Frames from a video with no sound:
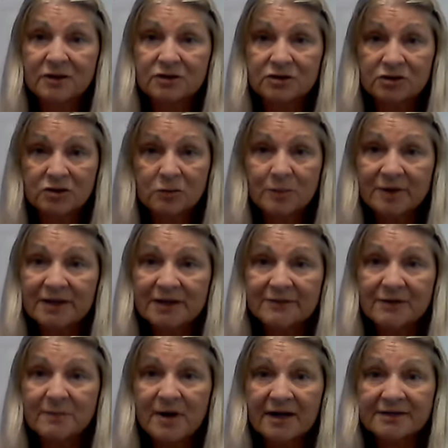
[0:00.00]
Do you believe
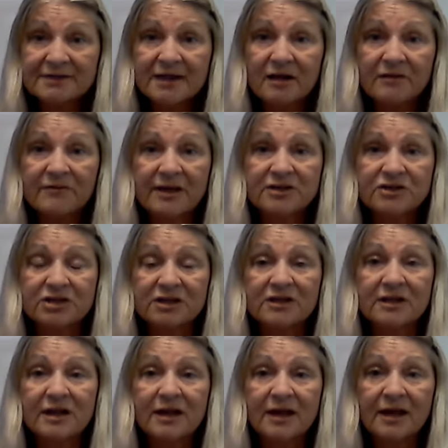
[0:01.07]
in my
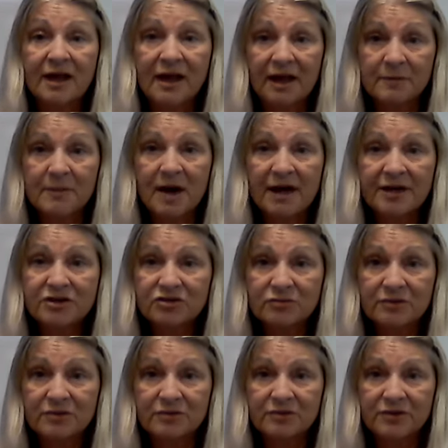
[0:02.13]
salvation and my
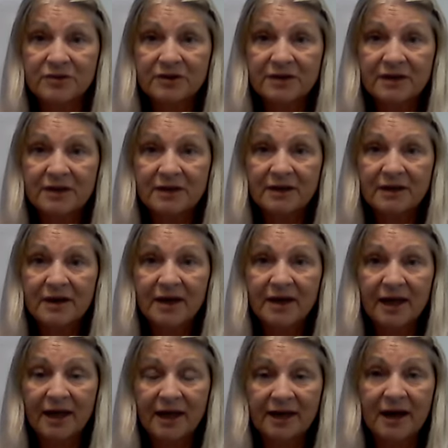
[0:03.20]
truth?
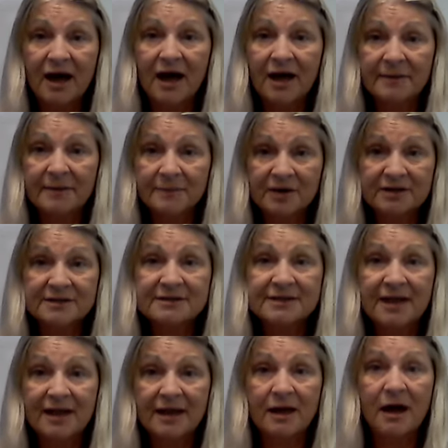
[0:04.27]
And I'm mm-hmm. going to
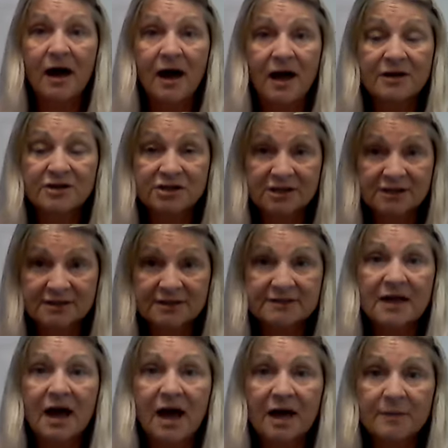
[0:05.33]
say,
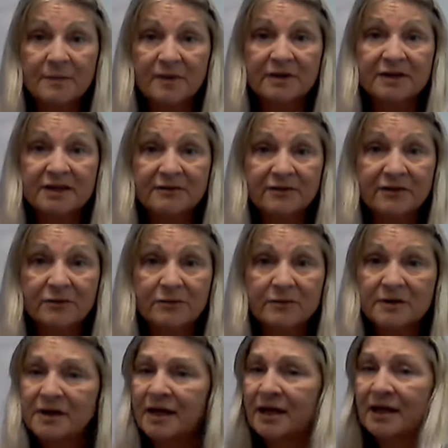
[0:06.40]
Jesus, I believe you.
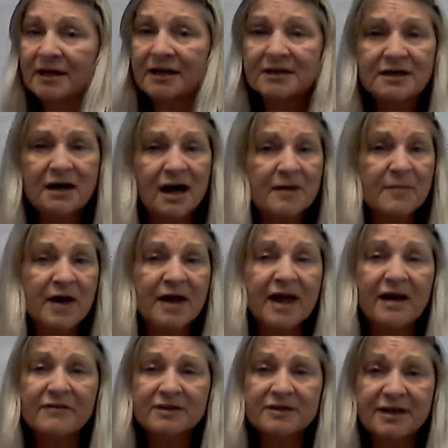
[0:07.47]
Anytime I
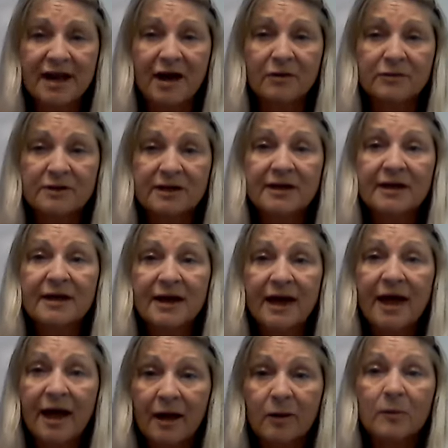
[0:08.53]
have a doubt,
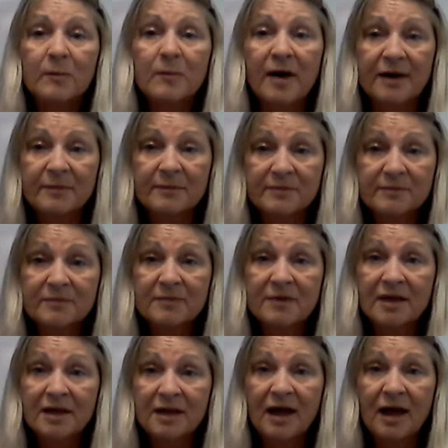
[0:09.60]
help my
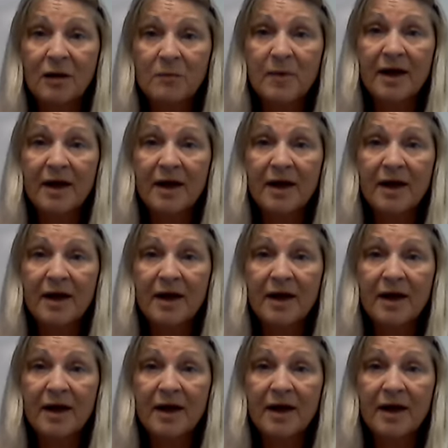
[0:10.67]
help